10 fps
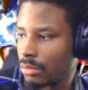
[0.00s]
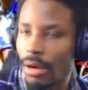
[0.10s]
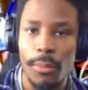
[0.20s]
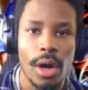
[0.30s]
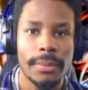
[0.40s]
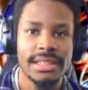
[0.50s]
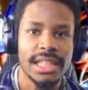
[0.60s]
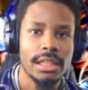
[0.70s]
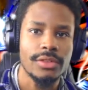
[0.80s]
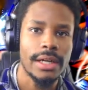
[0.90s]
One more, I'm not
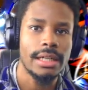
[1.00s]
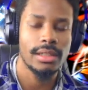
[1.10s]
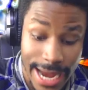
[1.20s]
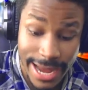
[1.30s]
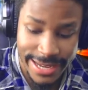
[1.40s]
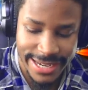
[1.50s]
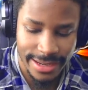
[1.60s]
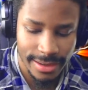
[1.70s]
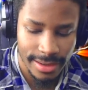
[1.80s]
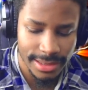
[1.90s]
satisfied.
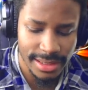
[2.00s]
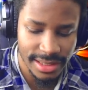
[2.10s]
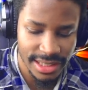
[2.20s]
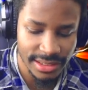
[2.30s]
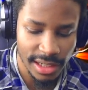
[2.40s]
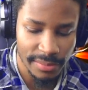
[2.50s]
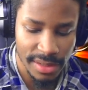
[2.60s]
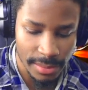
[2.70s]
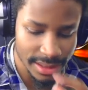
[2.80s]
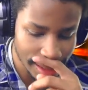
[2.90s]
Kaki! I said this yesterday, but
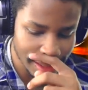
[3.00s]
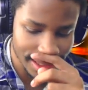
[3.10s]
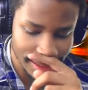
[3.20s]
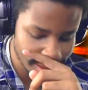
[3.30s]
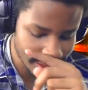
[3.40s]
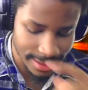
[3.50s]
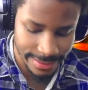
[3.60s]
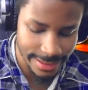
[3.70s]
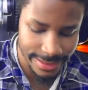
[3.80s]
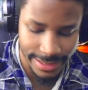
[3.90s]
I'm glad to see a
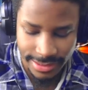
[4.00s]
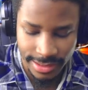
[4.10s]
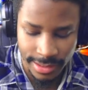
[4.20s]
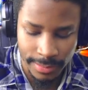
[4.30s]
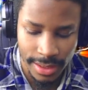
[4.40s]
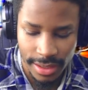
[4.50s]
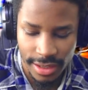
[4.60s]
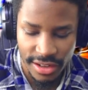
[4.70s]
Kaki team.